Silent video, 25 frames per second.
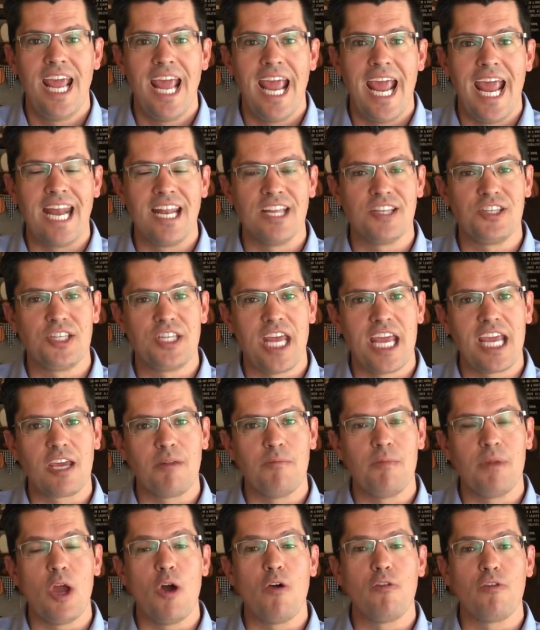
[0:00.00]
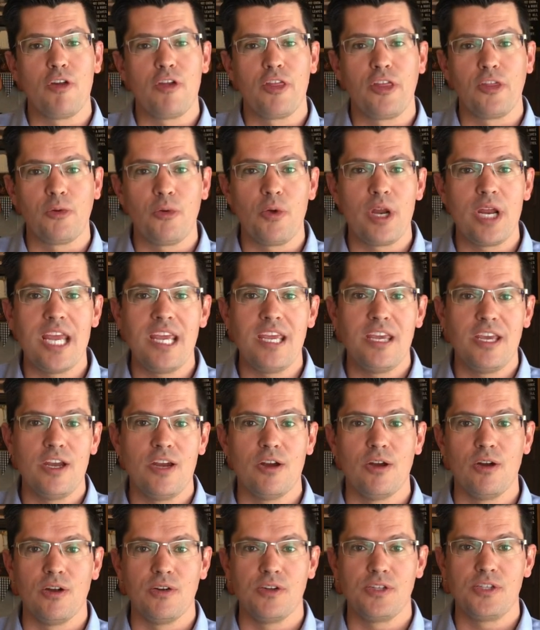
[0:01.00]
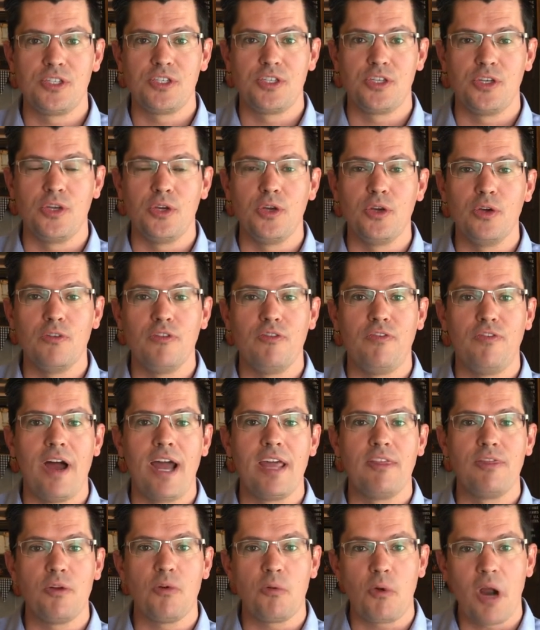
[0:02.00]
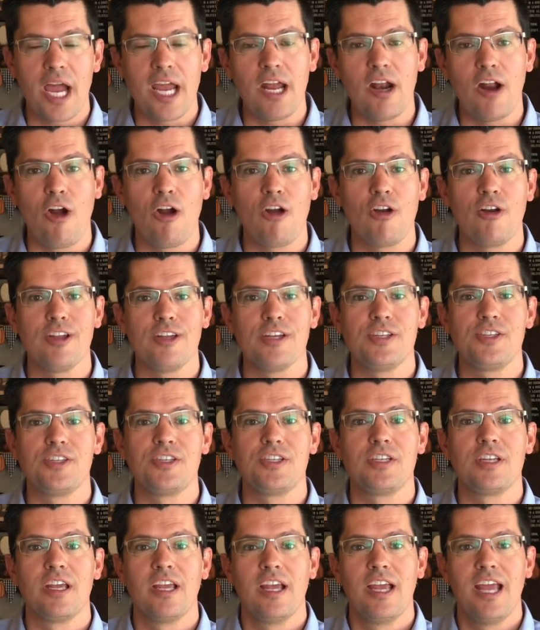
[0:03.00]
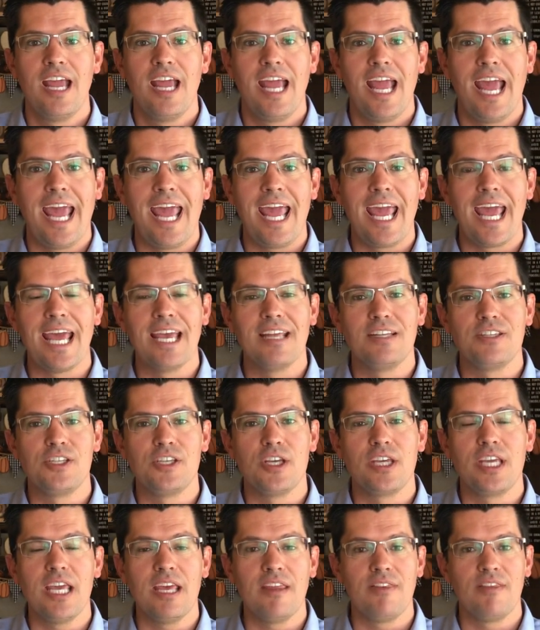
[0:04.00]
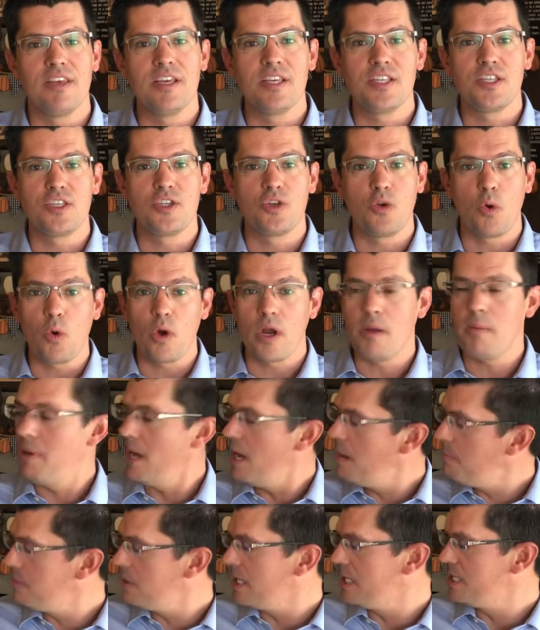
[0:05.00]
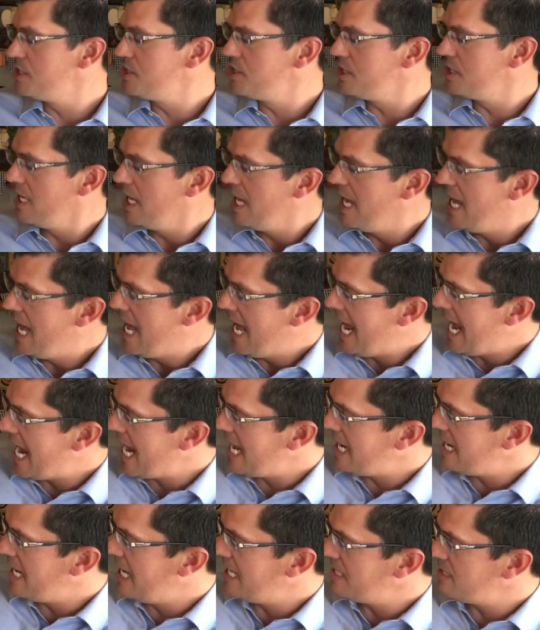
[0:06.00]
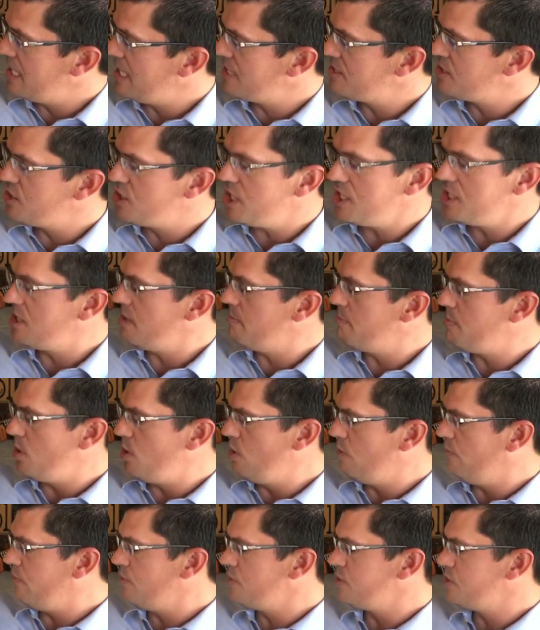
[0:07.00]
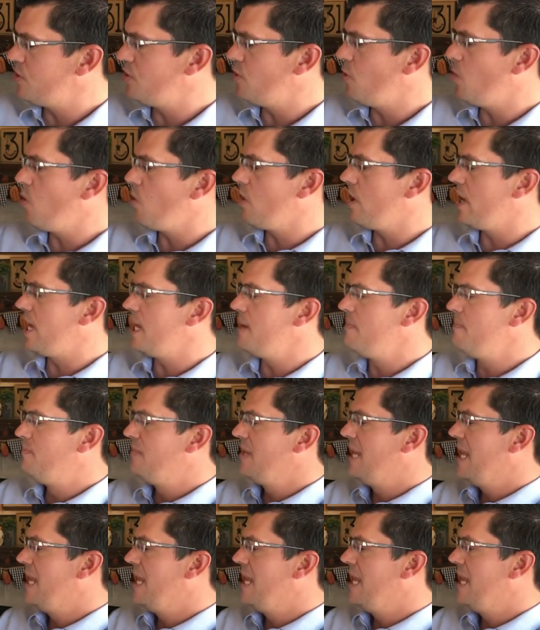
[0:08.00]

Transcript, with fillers: And it's taken me over three years to find the right artist and to get this story published. And it, it's just a beautiful story,